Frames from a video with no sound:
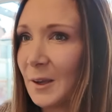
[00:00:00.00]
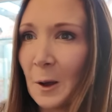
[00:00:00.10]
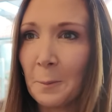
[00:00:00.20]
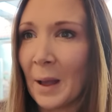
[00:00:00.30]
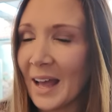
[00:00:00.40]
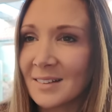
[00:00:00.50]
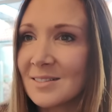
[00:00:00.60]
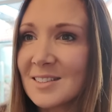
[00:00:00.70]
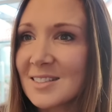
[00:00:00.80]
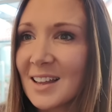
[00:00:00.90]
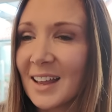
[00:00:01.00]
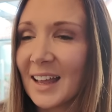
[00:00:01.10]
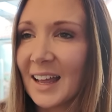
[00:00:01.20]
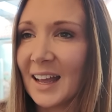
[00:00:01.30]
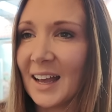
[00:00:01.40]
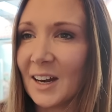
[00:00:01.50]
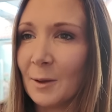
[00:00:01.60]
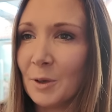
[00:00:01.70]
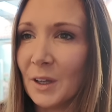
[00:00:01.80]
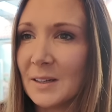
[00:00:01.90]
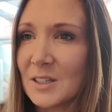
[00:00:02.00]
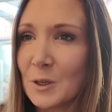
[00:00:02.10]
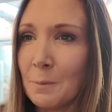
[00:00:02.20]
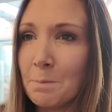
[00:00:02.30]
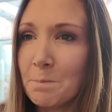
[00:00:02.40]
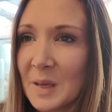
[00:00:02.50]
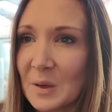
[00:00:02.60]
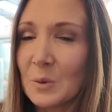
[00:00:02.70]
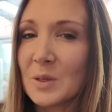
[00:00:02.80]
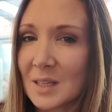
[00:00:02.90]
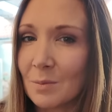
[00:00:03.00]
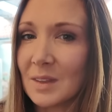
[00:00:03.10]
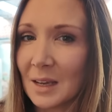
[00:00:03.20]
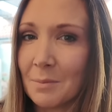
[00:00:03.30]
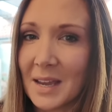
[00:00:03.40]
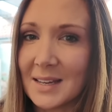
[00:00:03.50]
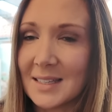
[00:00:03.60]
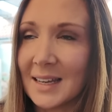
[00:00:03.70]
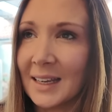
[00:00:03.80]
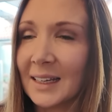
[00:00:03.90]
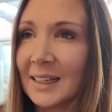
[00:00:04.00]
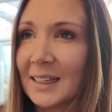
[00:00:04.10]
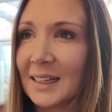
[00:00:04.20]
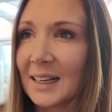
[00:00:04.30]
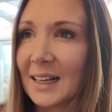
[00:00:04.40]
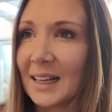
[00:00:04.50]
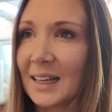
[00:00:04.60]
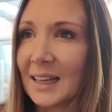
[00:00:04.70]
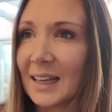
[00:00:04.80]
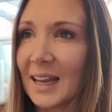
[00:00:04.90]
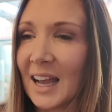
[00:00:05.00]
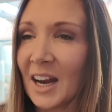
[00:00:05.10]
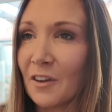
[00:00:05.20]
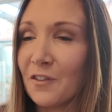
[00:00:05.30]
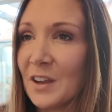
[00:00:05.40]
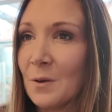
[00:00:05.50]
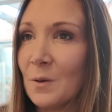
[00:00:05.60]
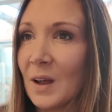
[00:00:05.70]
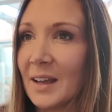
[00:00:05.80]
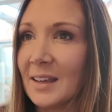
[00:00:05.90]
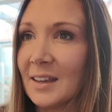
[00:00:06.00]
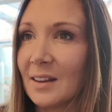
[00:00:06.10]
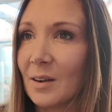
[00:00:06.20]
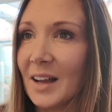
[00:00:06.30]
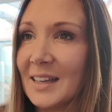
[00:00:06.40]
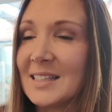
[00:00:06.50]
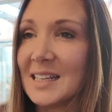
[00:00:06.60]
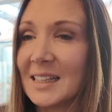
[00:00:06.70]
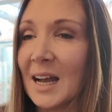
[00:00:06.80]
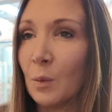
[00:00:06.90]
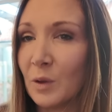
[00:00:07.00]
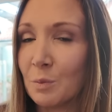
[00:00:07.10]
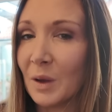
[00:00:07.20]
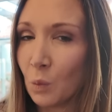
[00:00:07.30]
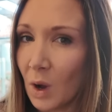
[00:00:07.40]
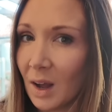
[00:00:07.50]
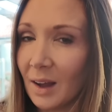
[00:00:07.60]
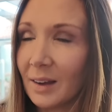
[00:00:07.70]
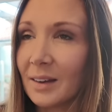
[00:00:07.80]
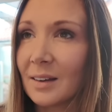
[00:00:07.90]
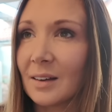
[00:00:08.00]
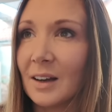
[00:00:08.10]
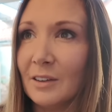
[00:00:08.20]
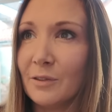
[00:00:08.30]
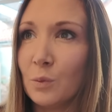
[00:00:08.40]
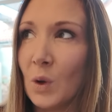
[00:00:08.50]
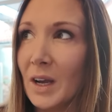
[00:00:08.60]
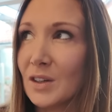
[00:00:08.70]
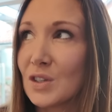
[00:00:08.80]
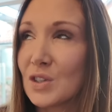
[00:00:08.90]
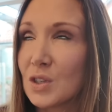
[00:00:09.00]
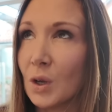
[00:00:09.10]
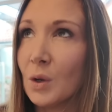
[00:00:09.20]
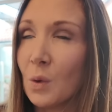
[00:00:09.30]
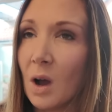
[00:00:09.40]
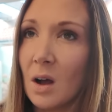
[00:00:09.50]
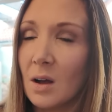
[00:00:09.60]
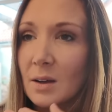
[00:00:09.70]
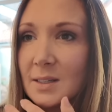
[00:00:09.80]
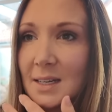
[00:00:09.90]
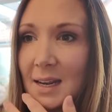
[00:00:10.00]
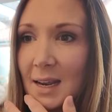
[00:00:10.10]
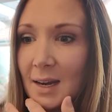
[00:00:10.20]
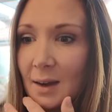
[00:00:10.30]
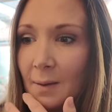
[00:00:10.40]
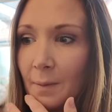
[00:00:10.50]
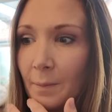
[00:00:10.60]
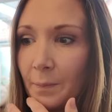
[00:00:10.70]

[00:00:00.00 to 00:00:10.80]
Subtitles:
girl pants and I'm going to build something amazing. And I feel like I did that with my work. I've worked so hard in,